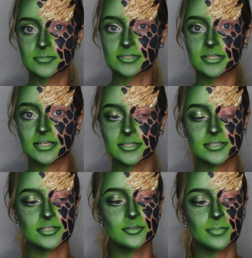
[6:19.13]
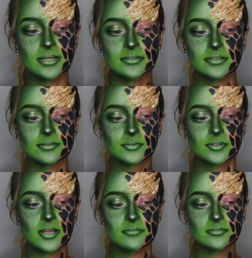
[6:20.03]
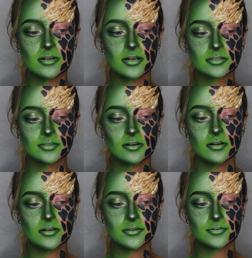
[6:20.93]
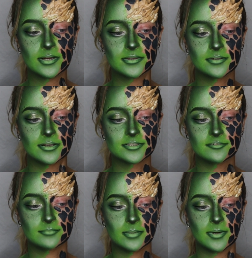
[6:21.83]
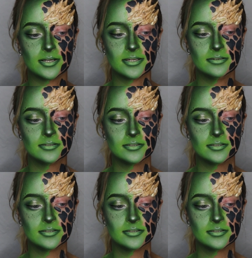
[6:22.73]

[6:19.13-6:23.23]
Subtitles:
just going to continue painting those lava rocks all throughout the rest of my body.